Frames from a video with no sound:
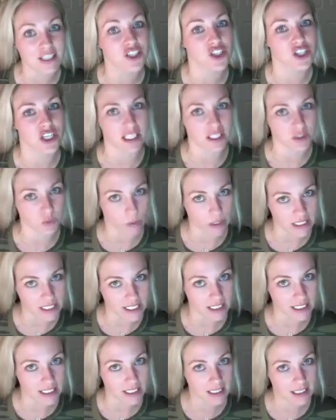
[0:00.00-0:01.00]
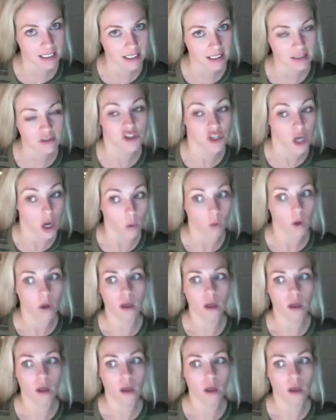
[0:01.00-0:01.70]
and she gets winded. So,